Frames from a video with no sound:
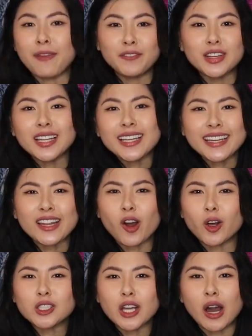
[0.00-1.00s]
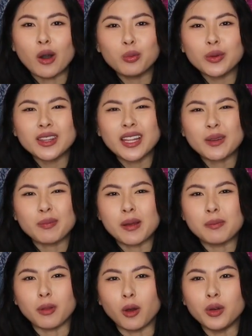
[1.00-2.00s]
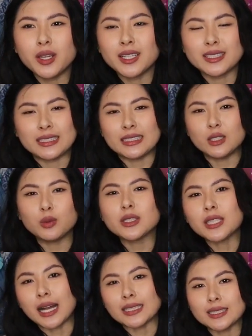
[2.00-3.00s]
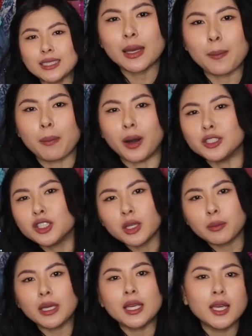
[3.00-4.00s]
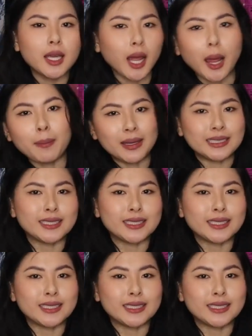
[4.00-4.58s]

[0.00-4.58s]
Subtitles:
I feel like it also helped with like my bloating, because since it was constantly like punching me in my